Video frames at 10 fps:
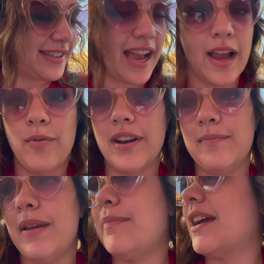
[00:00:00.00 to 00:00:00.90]
I wanted
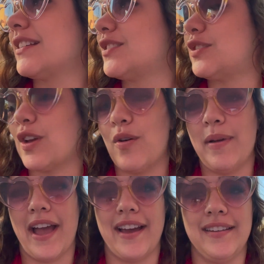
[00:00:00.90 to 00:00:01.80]
Baymax so
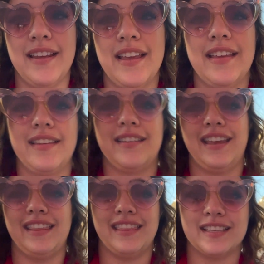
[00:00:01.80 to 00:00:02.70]
bad
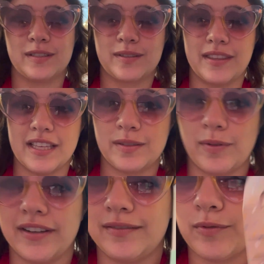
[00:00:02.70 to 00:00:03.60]
in this, this one